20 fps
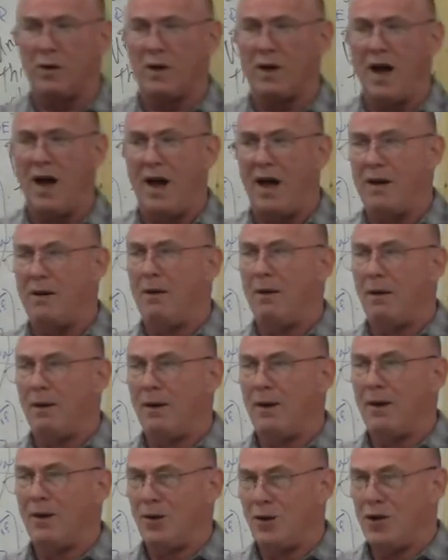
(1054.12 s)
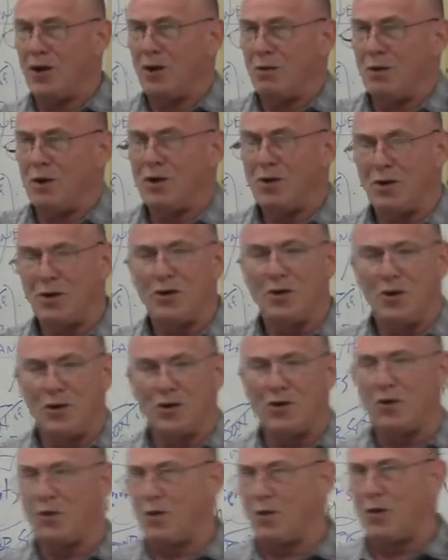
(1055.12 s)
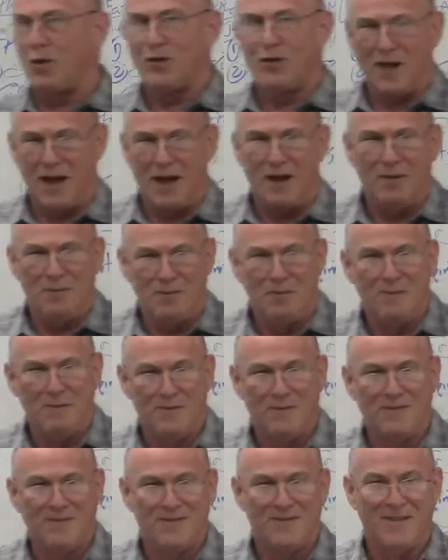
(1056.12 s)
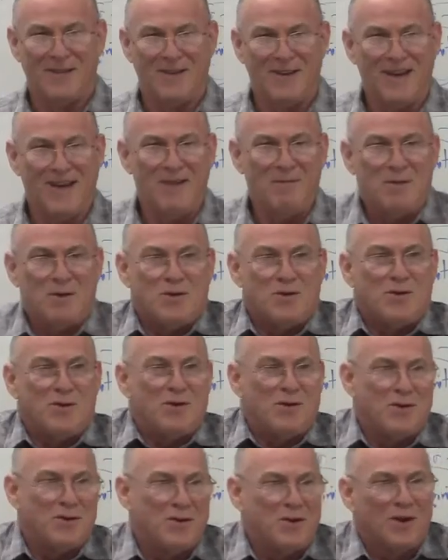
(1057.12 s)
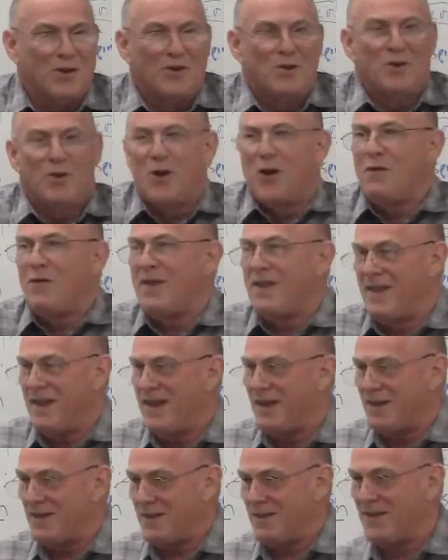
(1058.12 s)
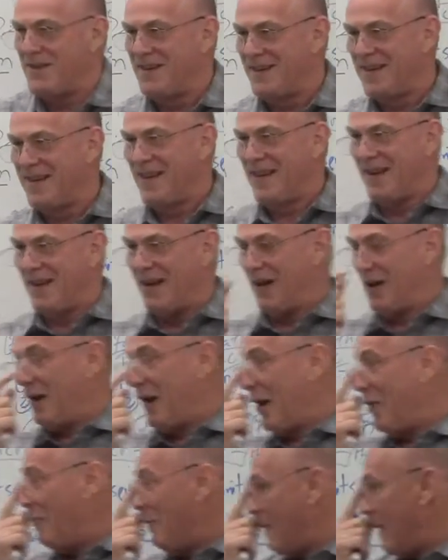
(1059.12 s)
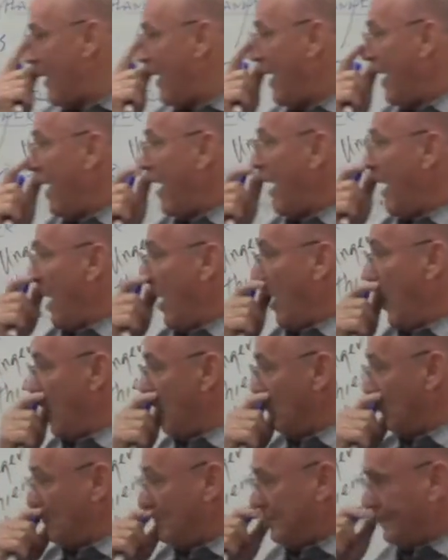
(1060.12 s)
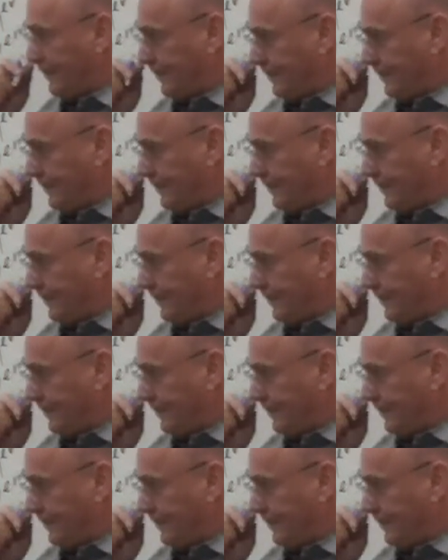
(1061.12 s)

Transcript: with God, you return to your squirrel state. Okay, it means you, you still do goofy things. Okay, um,